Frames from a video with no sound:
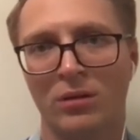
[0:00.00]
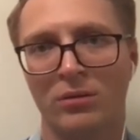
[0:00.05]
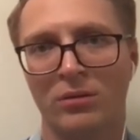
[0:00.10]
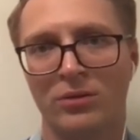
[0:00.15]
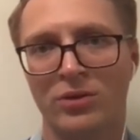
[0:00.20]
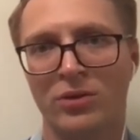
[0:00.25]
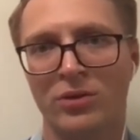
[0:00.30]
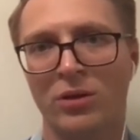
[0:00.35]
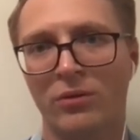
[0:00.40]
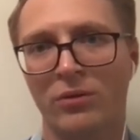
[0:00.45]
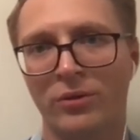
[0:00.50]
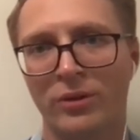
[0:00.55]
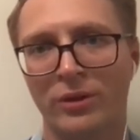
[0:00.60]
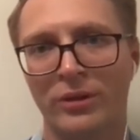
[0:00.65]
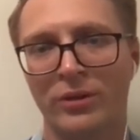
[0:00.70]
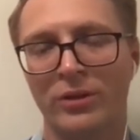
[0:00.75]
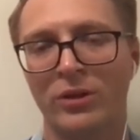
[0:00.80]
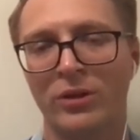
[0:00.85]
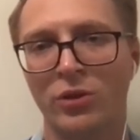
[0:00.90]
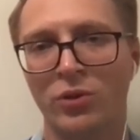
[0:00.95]
discovering
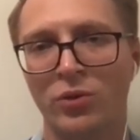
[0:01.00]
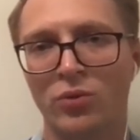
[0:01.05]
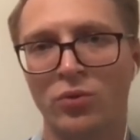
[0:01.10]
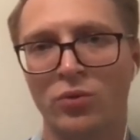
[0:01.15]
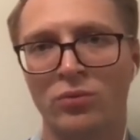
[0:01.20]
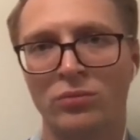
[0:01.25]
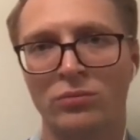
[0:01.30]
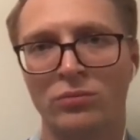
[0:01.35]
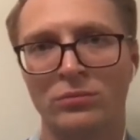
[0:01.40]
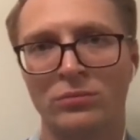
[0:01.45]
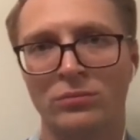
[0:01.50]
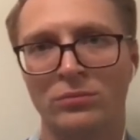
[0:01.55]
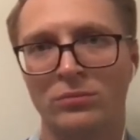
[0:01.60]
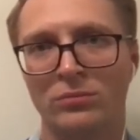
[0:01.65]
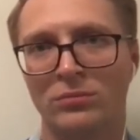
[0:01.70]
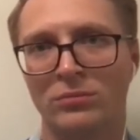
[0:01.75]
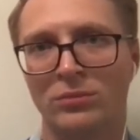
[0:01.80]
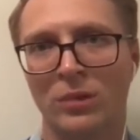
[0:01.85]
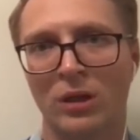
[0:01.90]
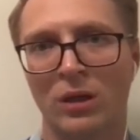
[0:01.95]
new
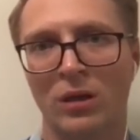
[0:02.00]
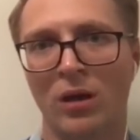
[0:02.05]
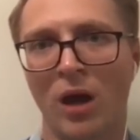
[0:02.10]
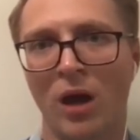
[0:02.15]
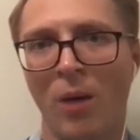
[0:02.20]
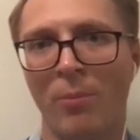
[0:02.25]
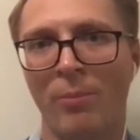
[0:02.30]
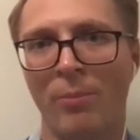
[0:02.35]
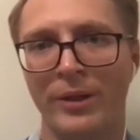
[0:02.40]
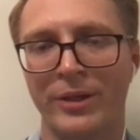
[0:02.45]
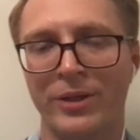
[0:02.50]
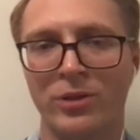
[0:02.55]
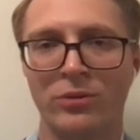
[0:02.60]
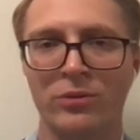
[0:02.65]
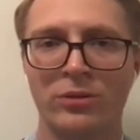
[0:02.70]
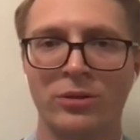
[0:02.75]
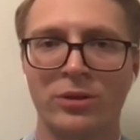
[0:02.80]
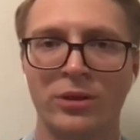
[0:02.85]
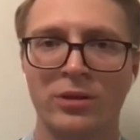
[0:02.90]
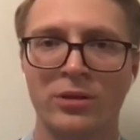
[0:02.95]

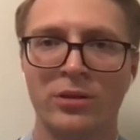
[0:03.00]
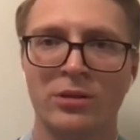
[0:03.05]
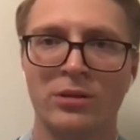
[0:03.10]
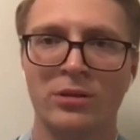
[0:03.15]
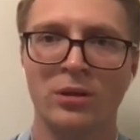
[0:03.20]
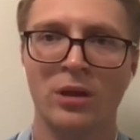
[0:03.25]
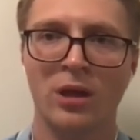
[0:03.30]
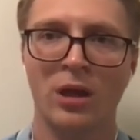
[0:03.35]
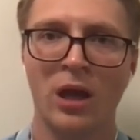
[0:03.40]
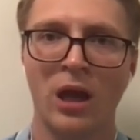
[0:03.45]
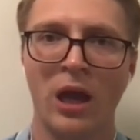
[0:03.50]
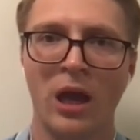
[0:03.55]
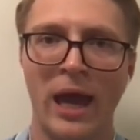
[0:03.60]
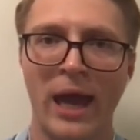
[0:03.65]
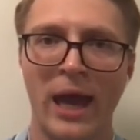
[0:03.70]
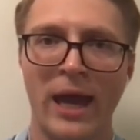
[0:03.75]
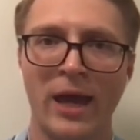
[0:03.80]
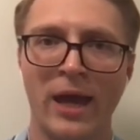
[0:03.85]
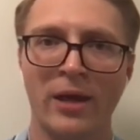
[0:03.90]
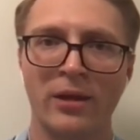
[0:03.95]
opportunities,
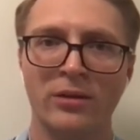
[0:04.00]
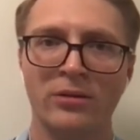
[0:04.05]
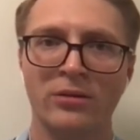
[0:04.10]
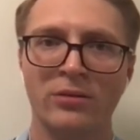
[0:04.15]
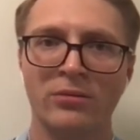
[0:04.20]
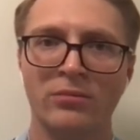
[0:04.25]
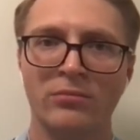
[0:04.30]
and